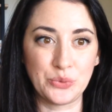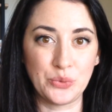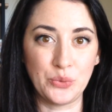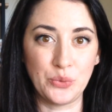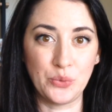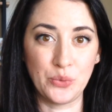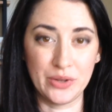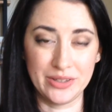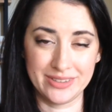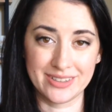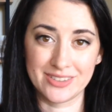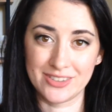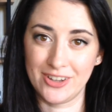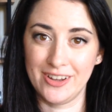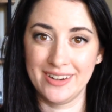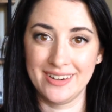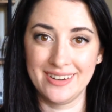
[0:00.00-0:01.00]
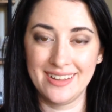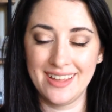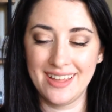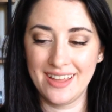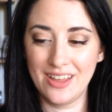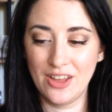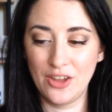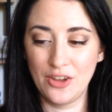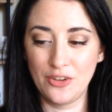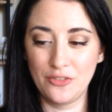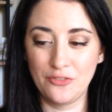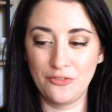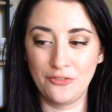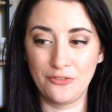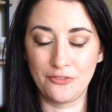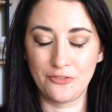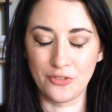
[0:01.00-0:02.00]
once it's on
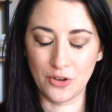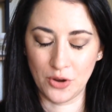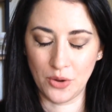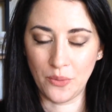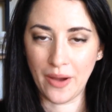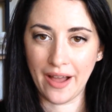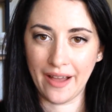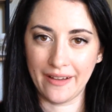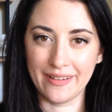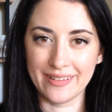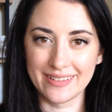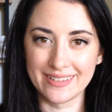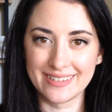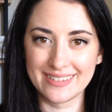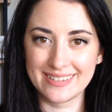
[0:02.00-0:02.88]
for a while.